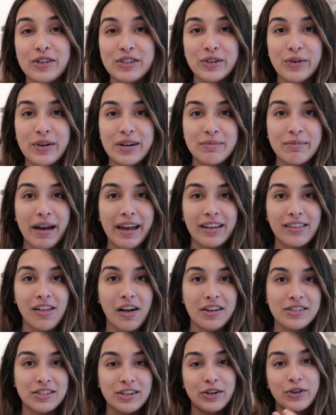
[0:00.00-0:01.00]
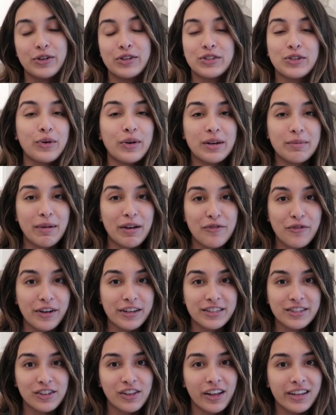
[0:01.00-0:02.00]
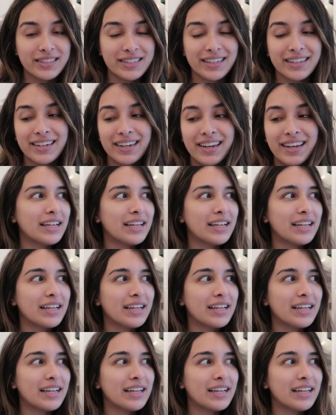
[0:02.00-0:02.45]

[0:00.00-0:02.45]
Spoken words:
it's going to my closet or it's going to my friend's closet.